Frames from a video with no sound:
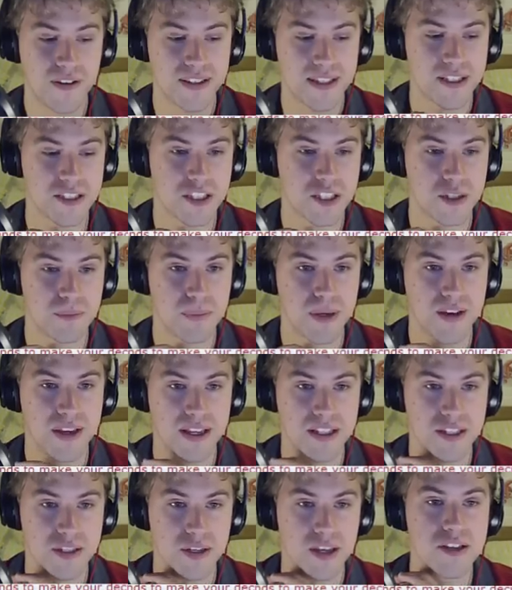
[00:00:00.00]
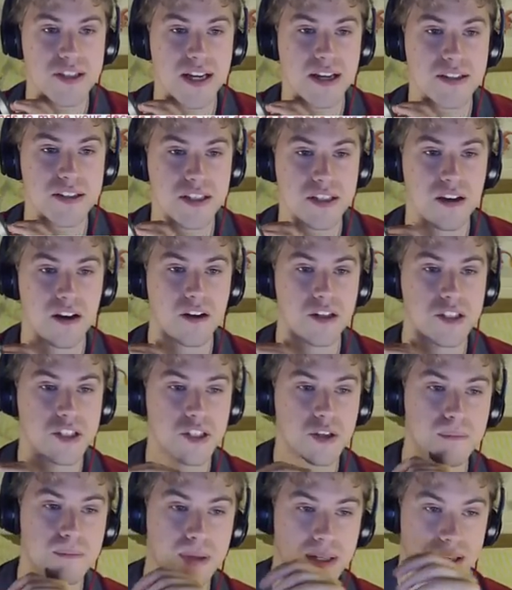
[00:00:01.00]
think that should be okay. So he goes down to
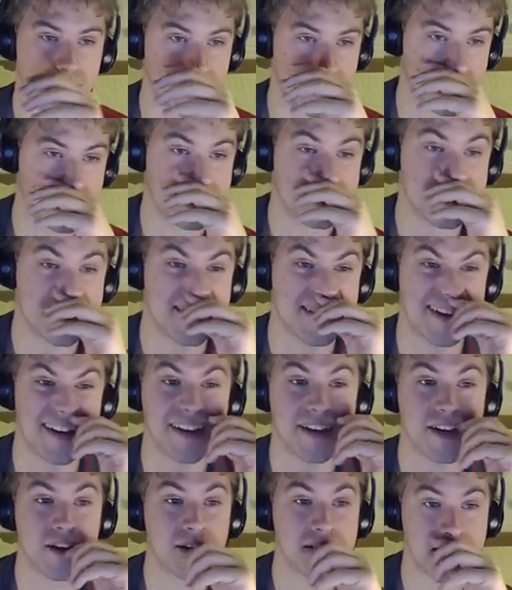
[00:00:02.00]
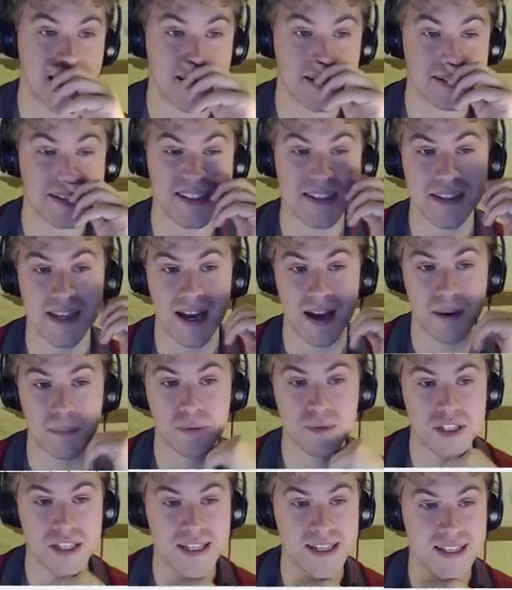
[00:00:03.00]
Garchomp, and I go into
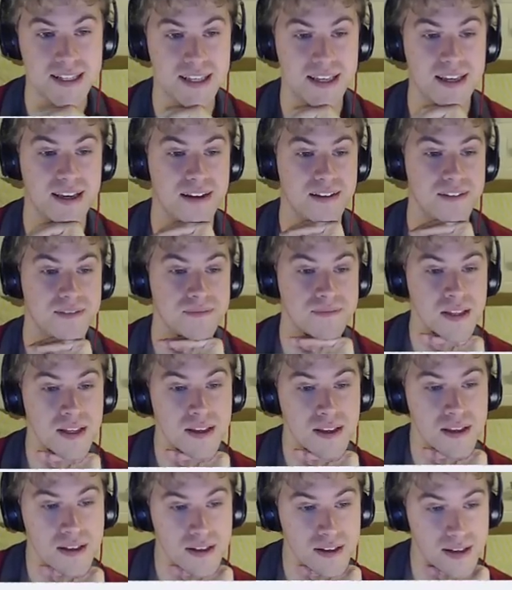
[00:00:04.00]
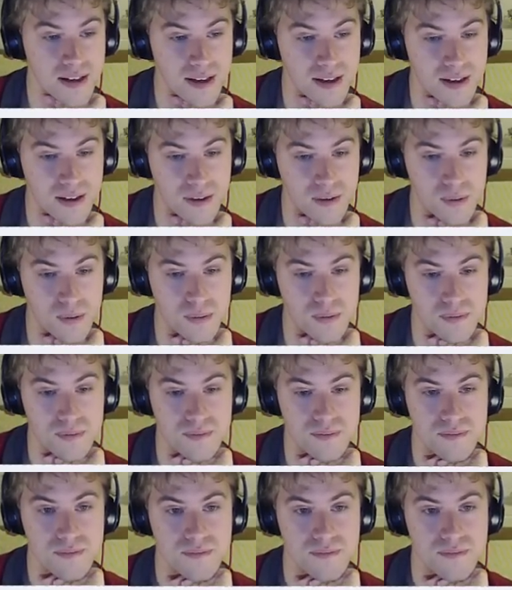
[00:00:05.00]
Appletini here. Now,